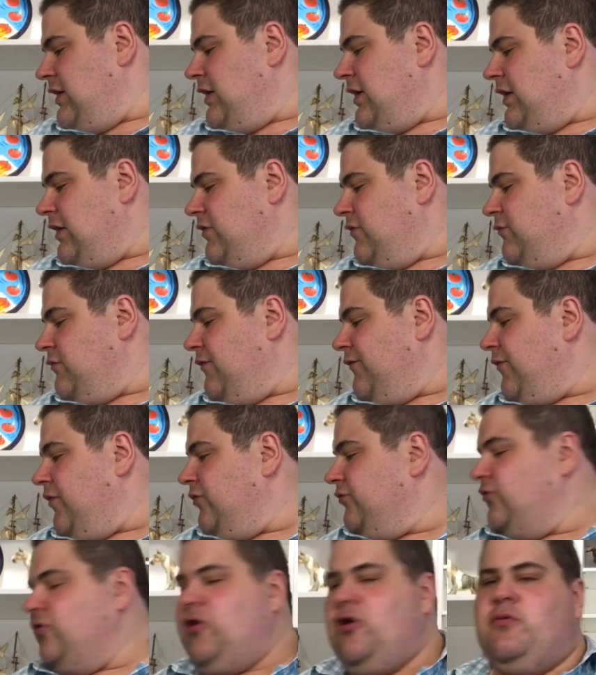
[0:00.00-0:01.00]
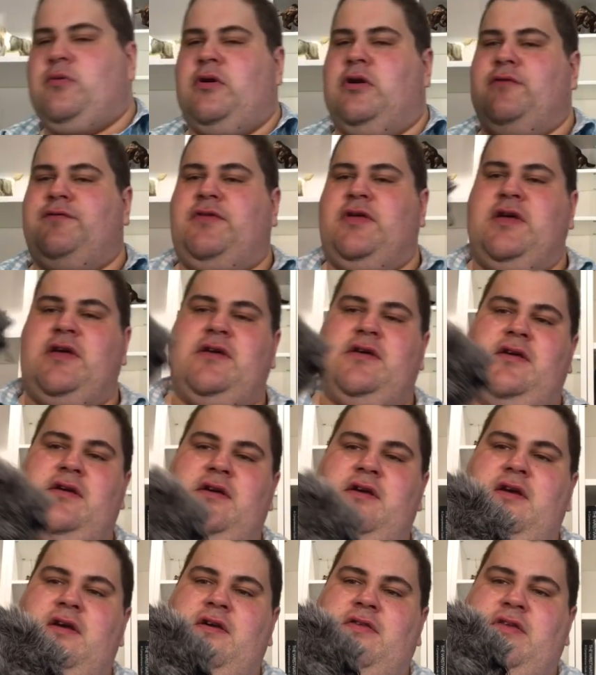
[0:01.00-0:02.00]
And we've also got one of the,
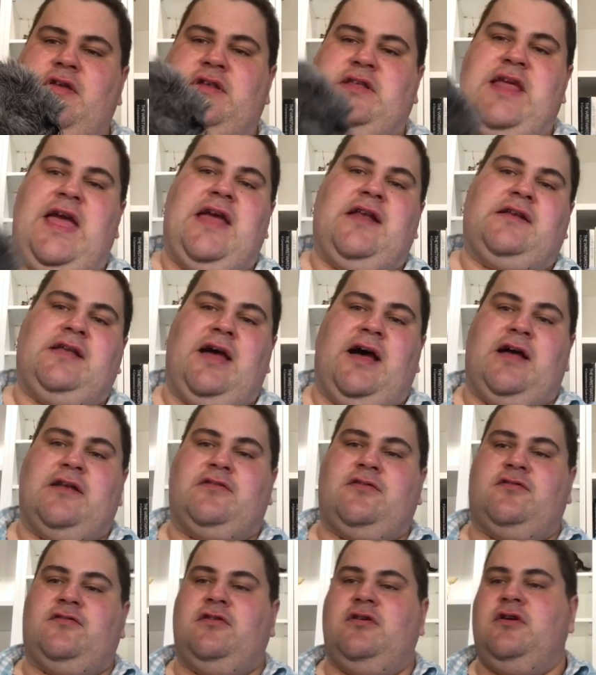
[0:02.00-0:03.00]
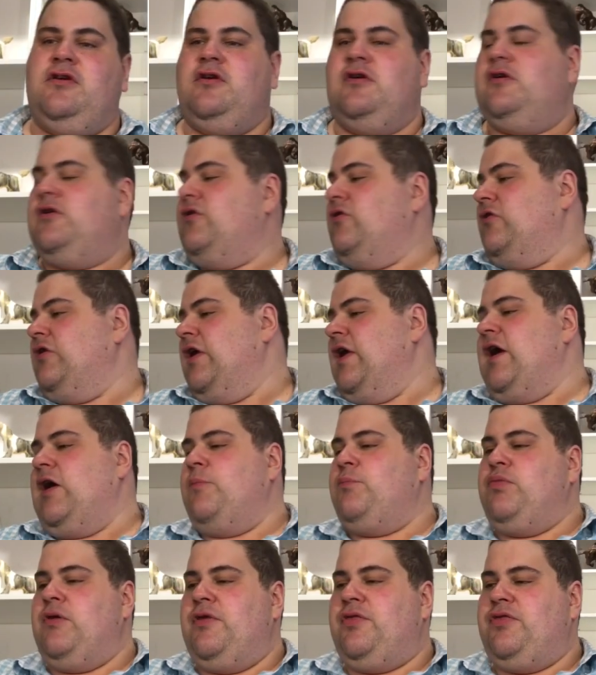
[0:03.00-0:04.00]
the dead cats to
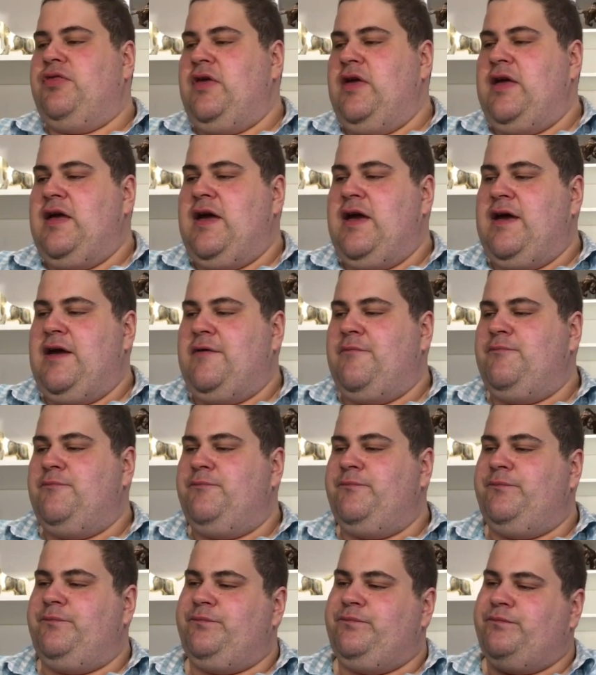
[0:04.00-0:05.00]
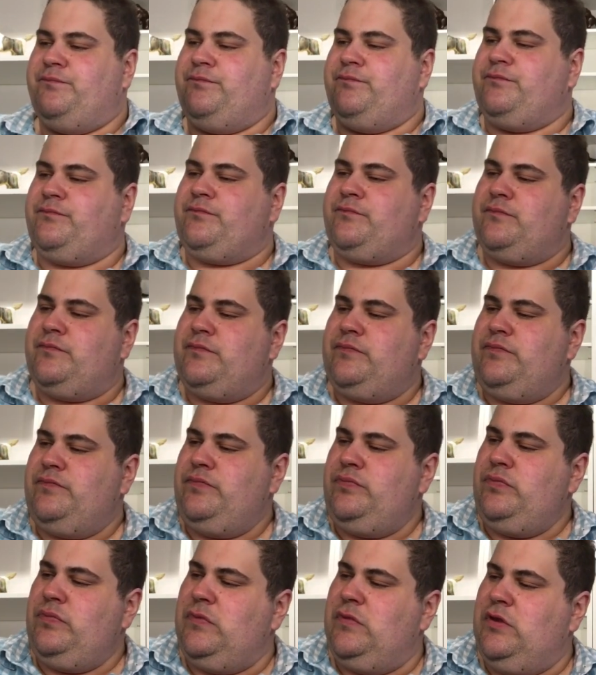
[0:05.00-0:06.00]
help with the uh,
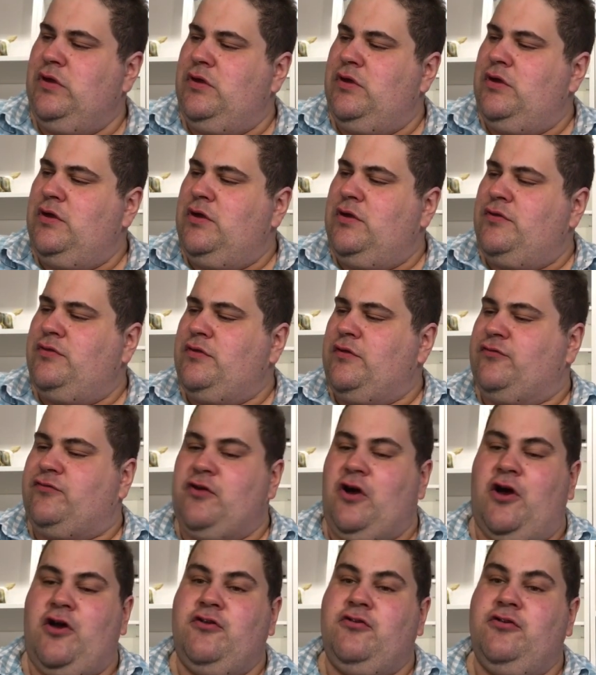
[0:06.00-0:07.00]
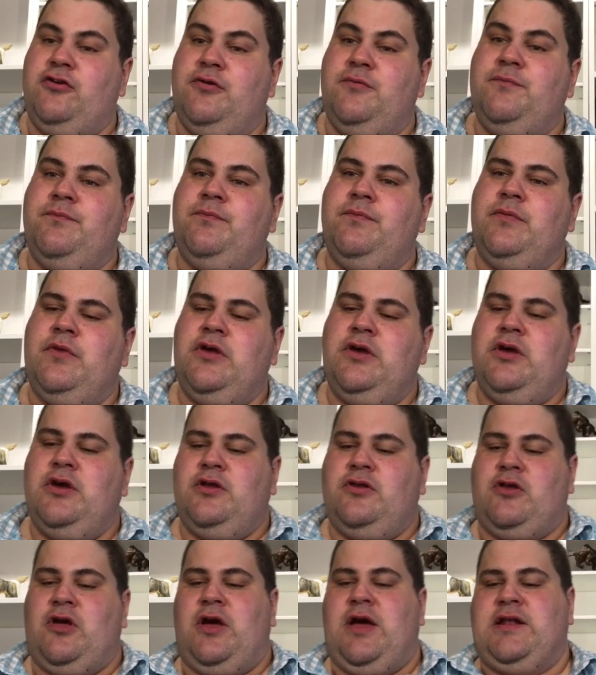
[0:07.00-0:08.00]
the sound.
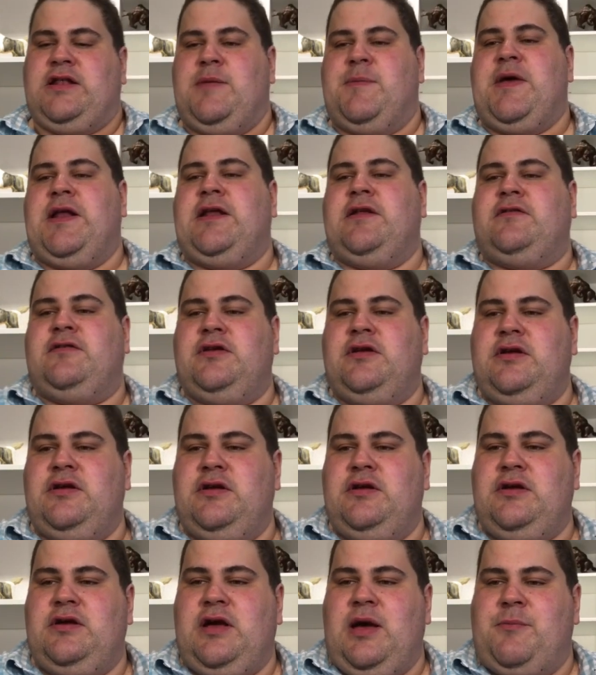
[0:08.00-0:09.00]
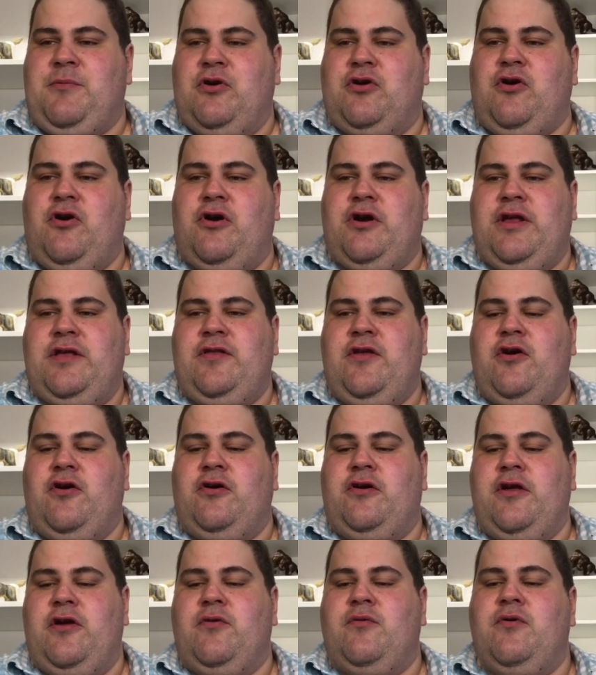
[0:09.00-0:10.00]
Now at the minute I'm recording the
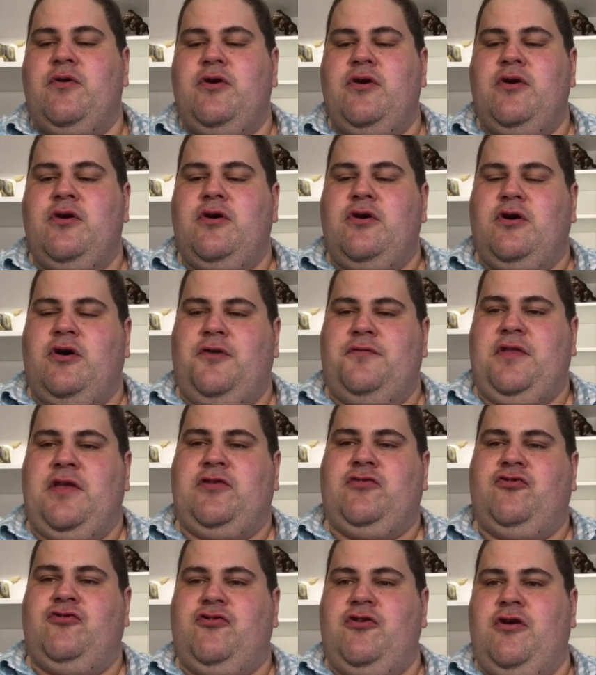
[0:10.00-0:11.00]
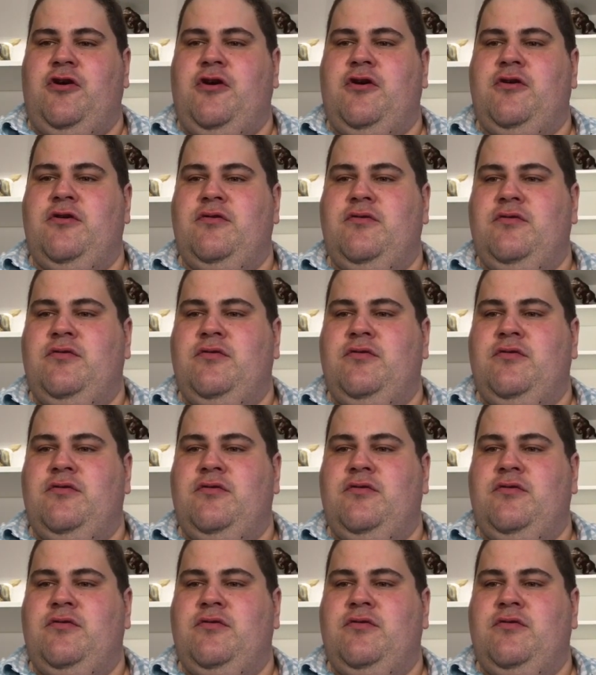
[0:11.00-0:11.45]
audio on this Shure